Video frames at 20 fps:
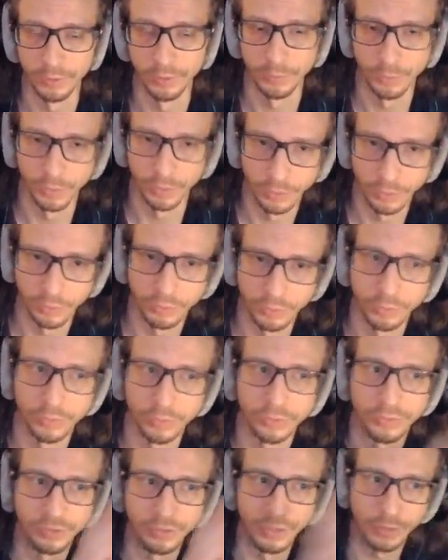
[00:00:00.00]
to we're going to do a
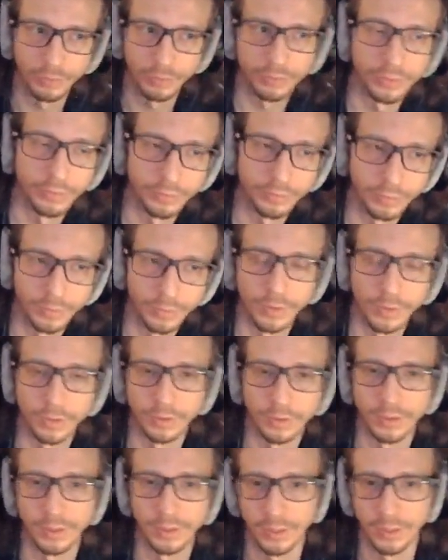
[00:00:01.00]
separate
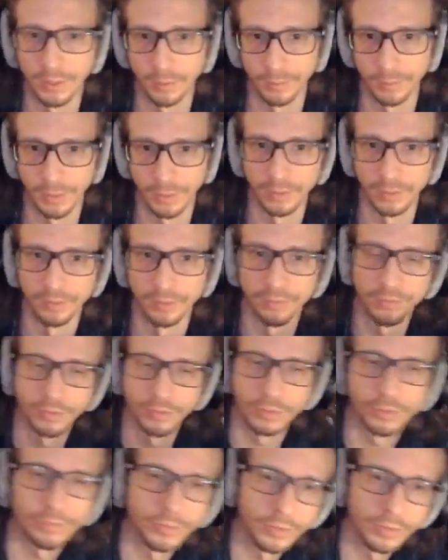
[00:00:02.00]
remarketing campaign
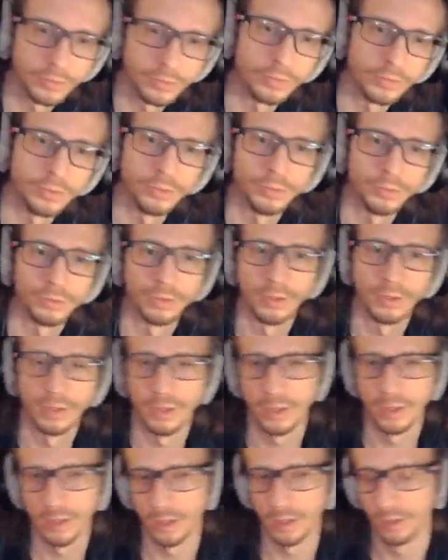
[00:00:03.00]
for visitors
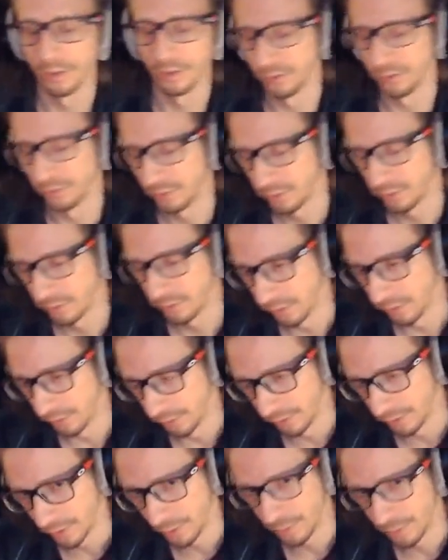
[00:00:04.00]
and a, and a
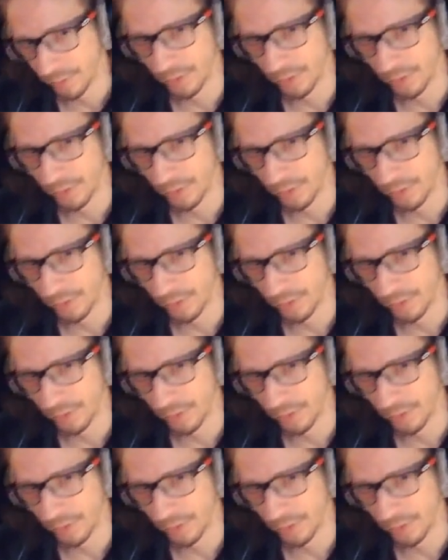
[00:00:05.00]
separate